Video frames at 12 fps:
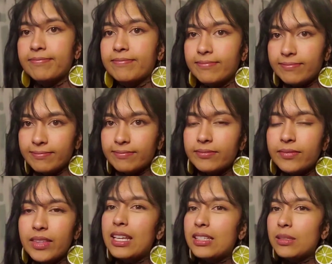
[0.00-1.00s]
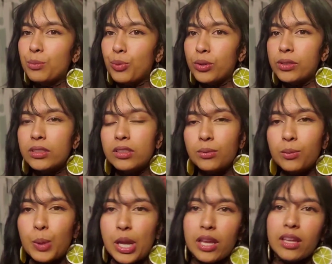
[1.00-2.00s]
I think it's important to
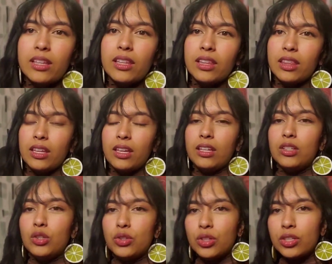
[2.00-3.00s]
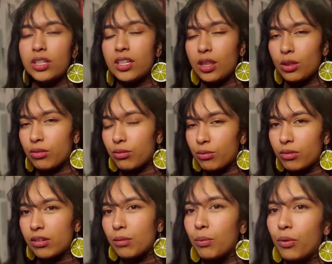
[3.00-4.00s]
make the journey through
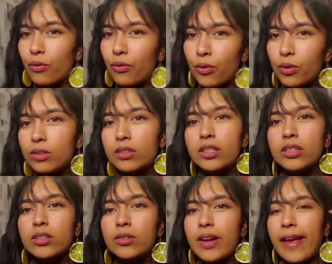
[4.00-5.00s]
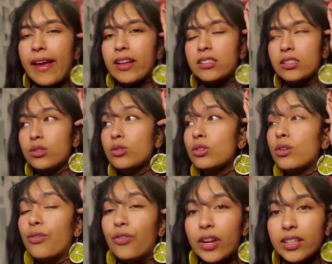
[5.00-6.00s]
your portfolio as
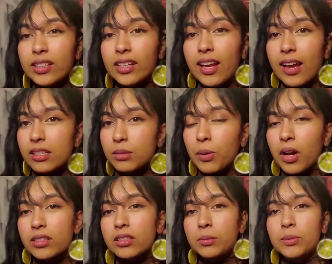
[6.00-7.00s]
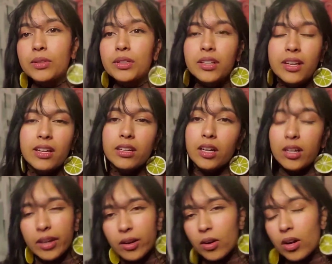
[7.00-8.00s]
user-friendly as possible. Cut
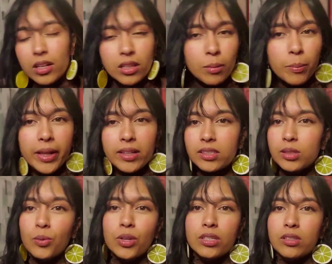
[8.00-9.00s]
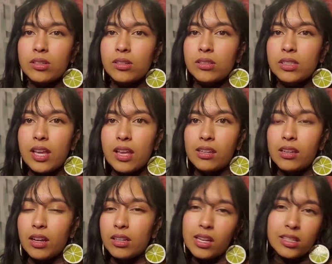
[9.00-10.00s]
out all the bells and whistles and
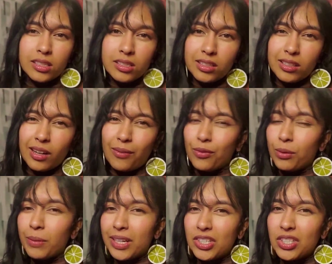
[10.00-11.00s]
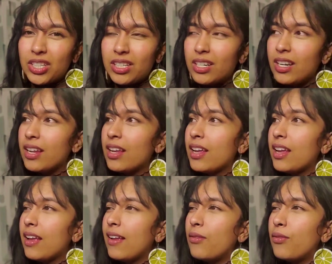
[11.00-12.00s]
unnecessary information,
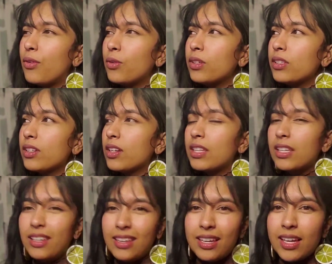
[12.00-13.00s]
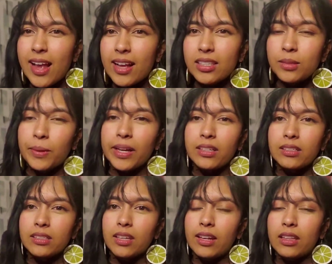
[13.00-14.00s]
and focus on the key
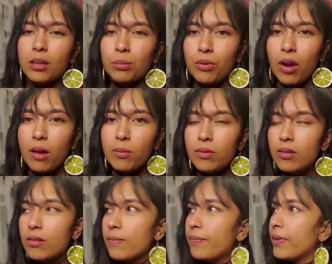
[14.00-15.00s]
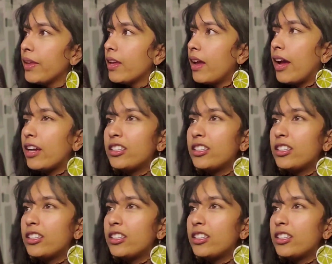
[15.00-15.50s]
aspects like the problem, how you're